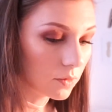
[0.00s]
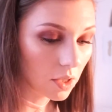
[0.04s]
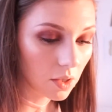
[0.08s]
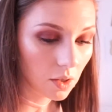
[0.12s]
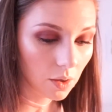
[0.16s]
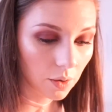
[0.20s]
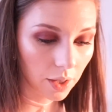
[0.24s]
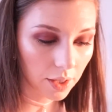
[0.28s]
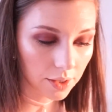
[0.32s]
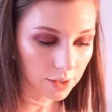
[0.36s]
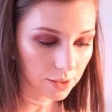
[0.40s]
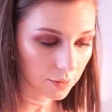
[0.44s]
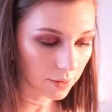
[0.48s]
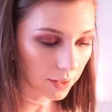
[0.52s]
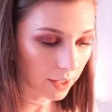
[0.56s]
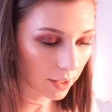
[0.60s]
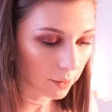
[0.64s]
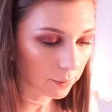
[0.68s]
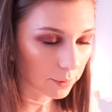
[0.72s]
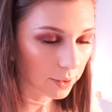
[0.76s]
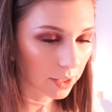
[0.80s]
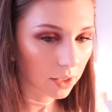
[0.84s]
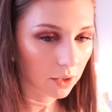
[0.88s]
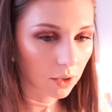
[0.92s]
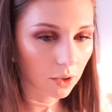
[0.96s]
Okay, so now
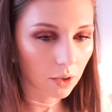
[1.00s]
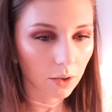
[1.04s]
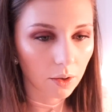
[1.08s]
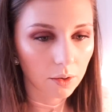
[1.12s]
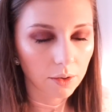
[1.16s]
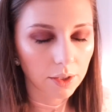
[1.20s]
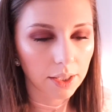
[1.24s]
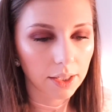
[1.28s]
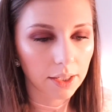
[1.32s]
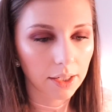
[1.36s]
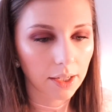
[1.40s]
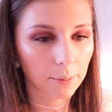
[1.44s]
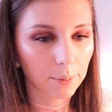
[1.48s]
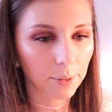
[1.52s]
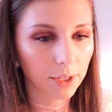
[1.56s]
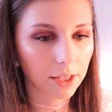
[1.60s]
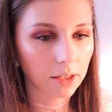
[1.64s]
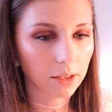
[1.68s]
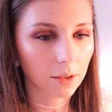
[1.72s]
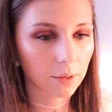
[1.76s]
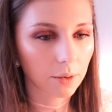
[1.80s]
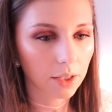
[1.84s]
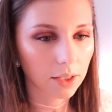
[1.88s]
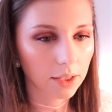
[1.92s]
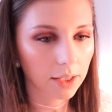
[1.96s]
I'm gonna go in on my
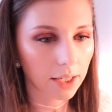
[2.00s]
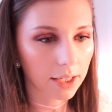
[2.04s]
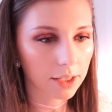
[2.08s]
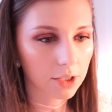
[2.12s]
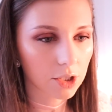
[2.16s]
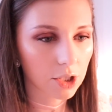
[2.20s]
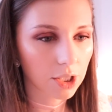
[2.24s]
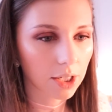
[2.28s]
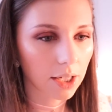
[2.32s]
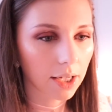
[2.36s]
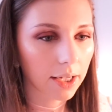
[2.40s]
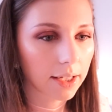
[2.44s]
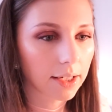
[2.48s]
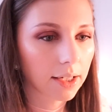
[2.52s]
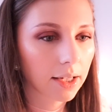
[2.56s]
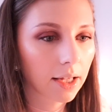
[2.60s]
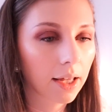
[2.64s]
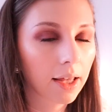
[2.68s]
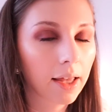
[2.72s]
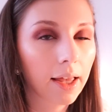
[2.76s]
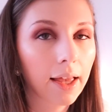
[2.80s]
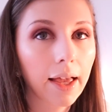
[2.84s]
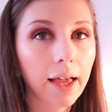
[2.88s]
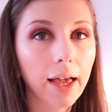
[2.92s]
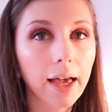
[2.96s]
lower lash line.
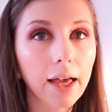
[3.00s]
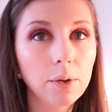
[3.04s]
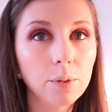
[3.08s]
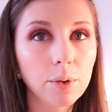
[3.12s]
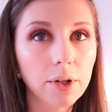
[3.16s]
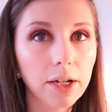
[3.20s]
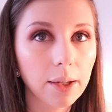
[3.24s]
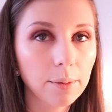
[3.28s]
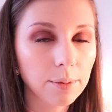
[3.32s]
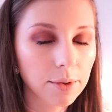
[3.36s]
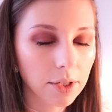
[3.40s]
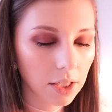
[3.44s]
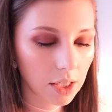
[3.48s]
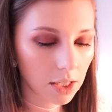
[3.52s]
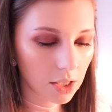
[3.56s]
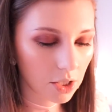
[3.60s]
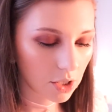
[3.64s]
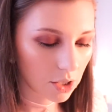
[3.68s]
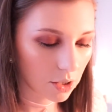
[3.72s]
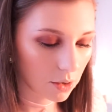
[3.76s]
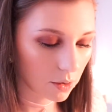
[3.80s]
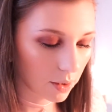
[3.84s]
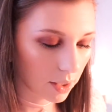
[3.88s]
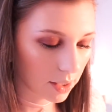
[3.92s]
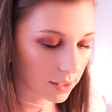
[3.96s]
And what I'm gonna
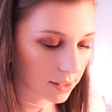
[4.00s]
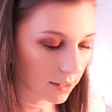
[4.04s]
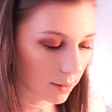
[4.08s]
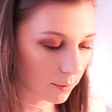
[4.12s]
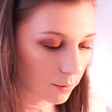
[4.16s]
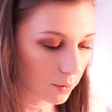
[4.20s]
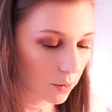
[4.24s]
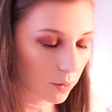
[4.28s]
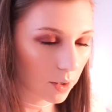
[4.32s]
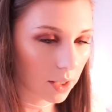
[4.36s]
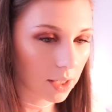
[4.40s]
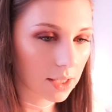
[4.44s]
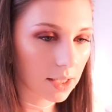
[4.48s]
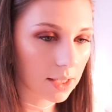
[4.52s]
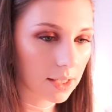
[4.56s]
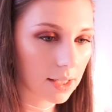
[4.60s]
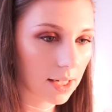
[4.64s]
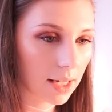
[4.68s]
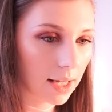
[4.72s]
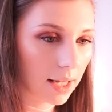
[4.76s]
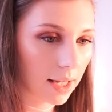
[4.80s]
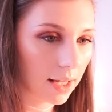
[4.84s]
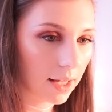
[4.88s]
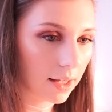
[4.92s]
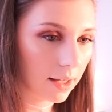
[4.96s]
do is I'm going to
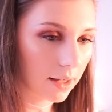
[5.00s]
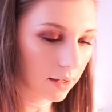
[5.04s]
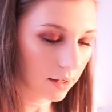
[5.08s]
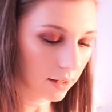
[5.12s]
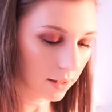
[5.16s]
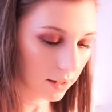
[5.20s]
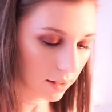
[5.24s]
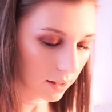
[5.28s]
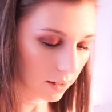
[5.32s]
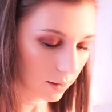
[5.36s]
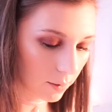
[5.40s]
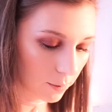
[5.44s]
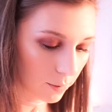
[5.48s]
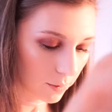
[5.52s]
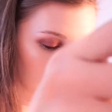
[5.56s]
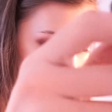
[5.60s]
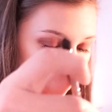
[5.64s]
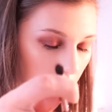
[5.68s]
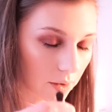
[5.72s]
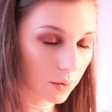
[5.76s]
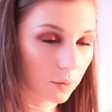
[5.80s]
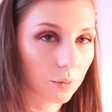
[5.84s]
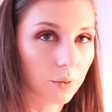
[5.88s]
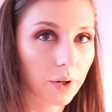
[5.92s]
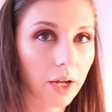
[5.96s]
take
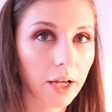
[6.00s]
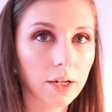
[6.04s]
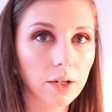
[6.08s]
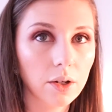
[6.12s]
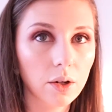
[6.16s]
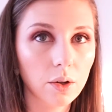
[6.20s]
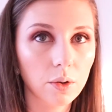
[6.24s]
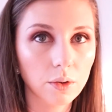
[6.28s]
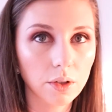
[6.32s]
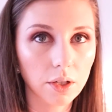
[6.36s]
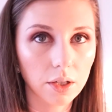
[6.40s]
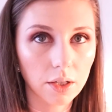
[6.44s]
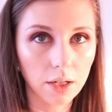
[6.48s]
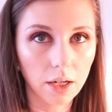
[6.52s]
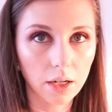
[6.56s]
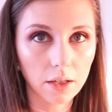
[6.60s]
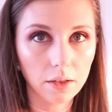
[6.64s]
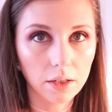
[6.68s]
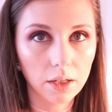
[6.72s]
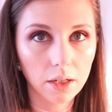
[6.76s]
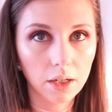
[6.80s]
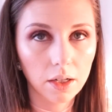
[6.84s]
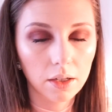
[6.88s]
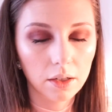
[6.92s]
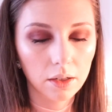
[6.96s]
the red ochre
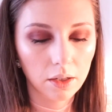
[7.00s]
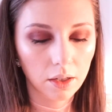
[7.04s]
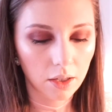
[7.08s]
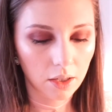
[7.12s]
color,